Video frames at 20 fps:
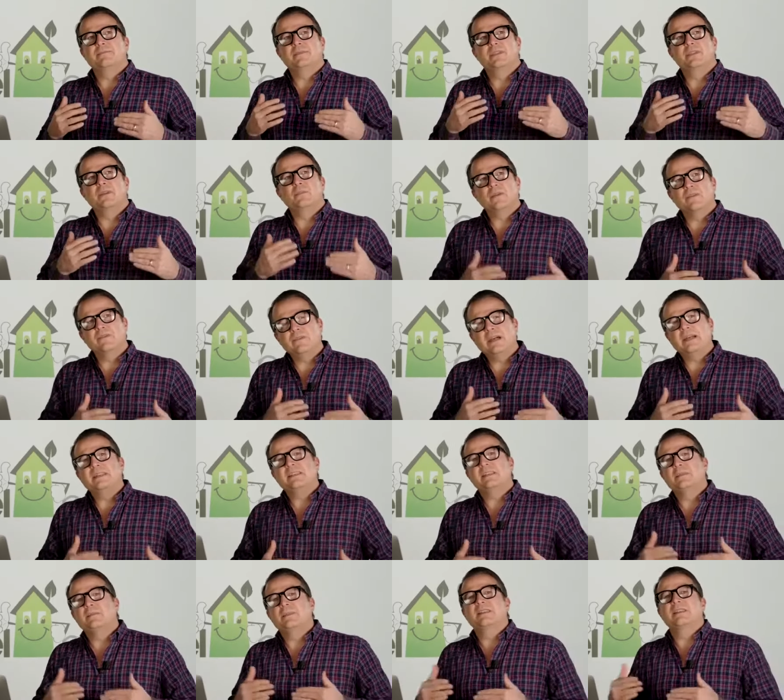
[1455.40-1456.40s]
to provide
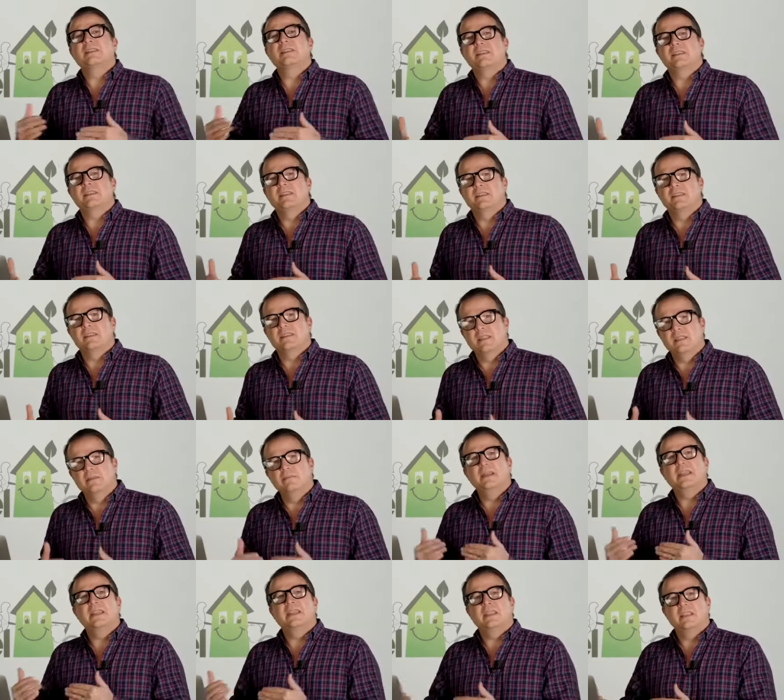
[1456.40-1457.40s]
some assistance in
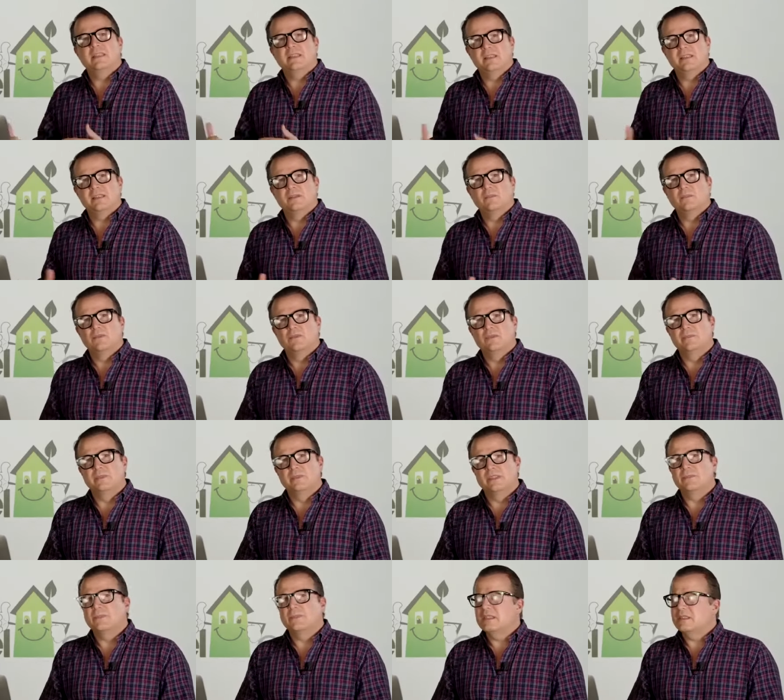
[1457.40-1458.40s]
making these
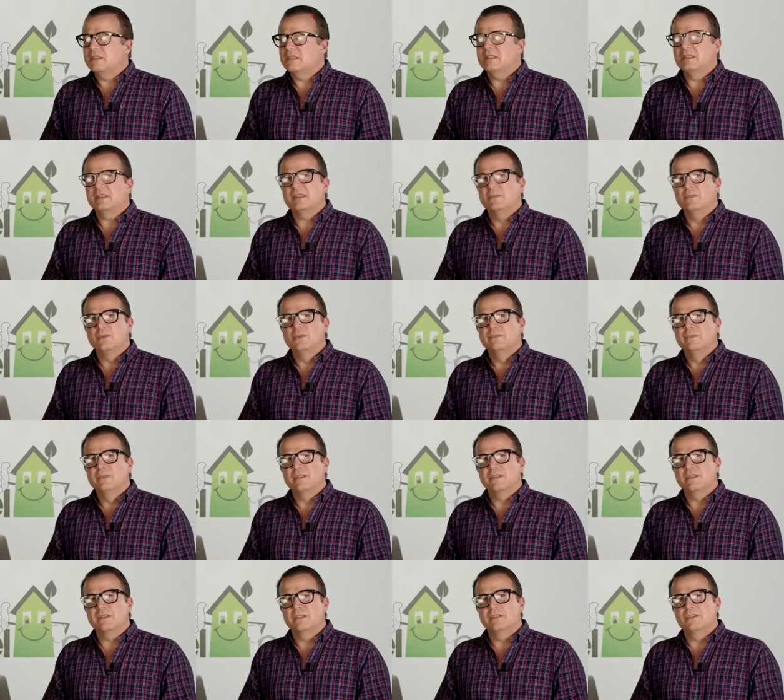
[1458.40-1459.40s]
improvements because these
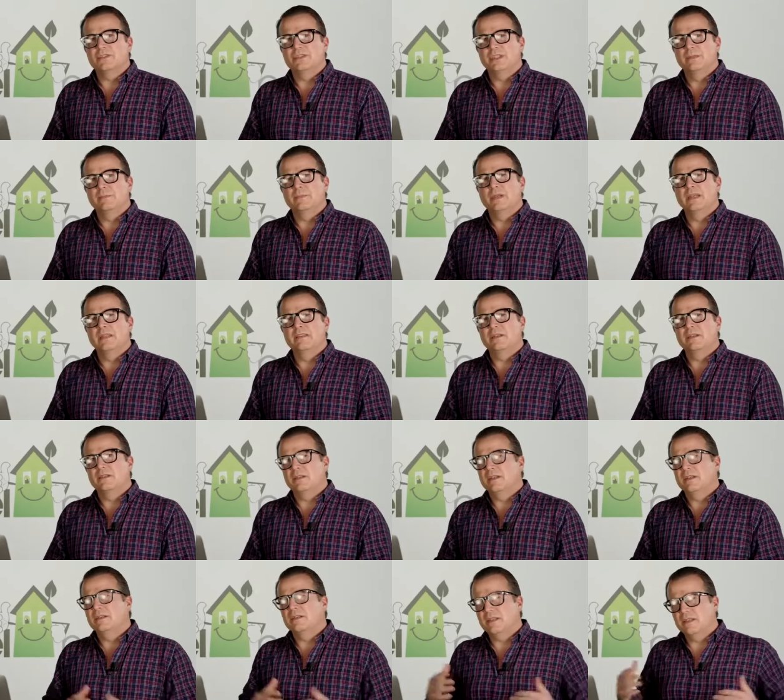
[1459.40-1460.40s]
improvements aren't cheap and they're
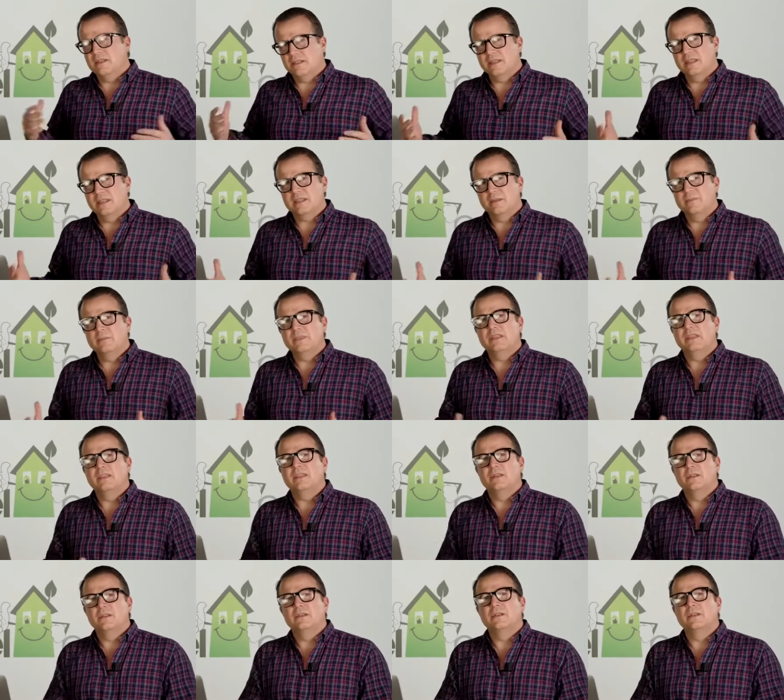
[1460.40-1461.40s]
and, and they can be
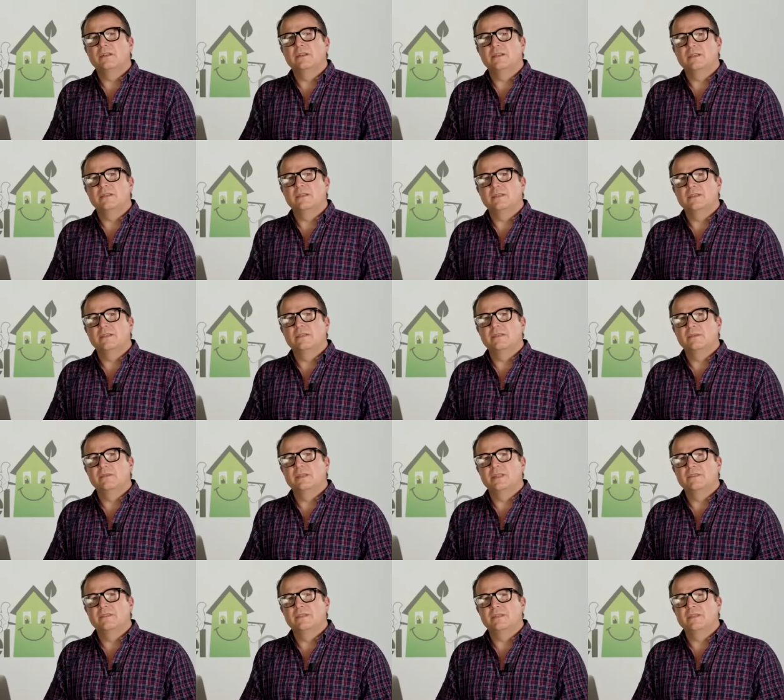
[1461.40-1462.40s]
you know a, a little bit
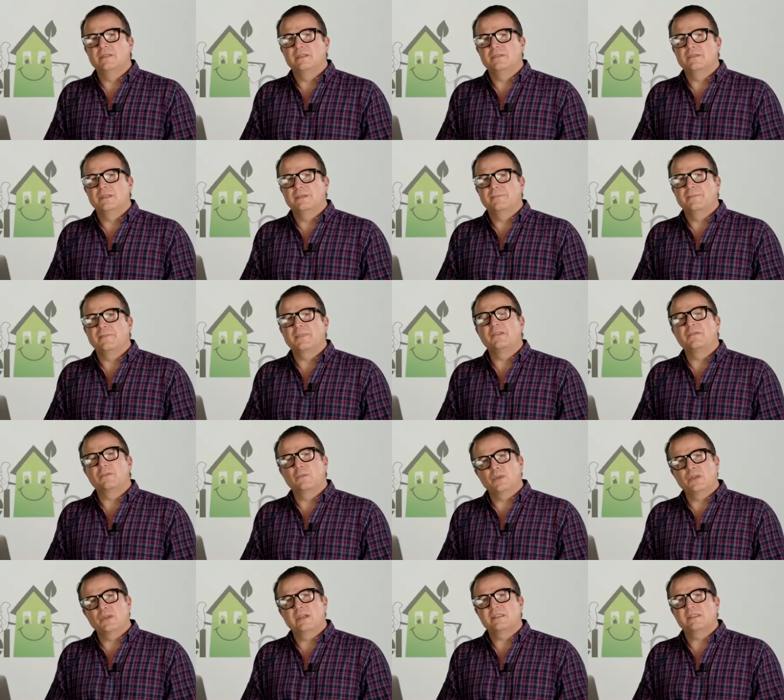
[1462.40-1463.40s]
of a, of a of a
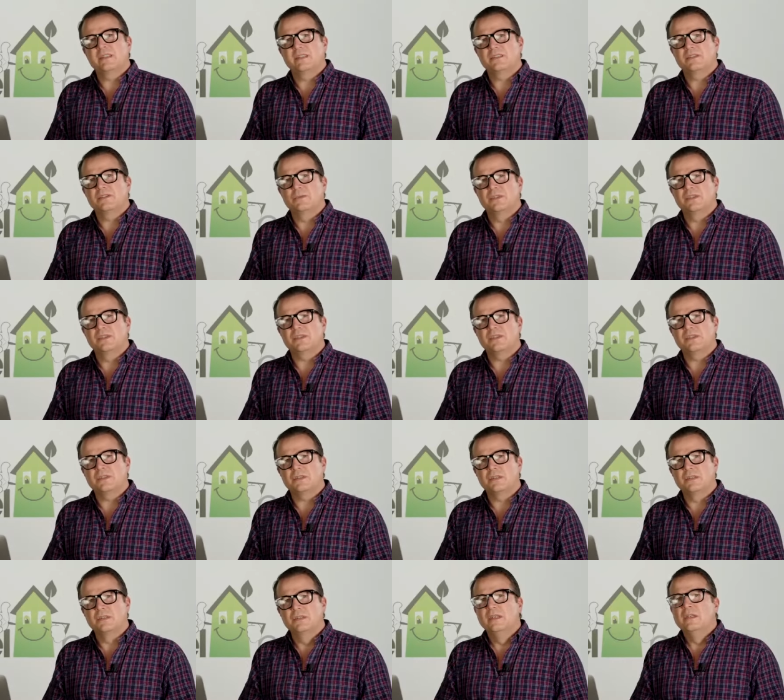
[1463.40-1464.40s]
process to
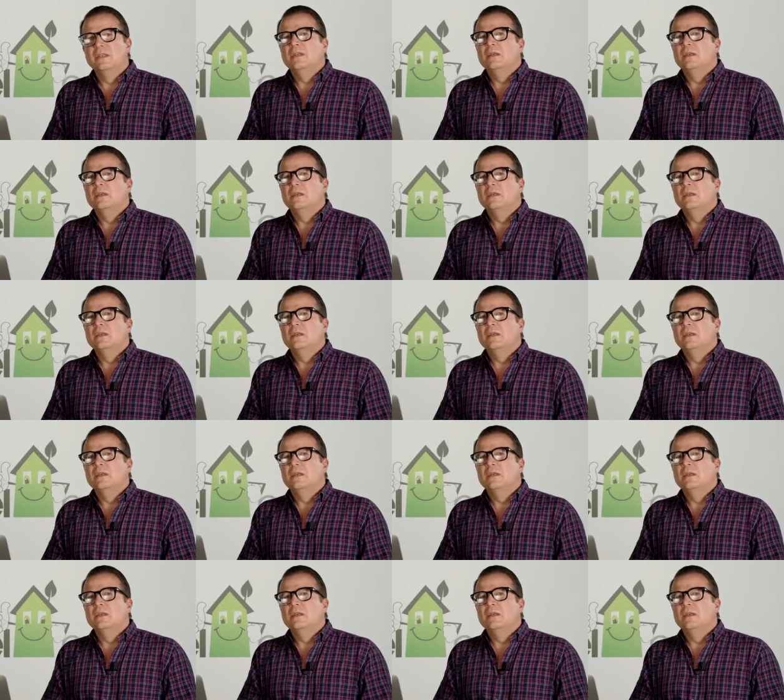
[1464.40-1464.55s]
install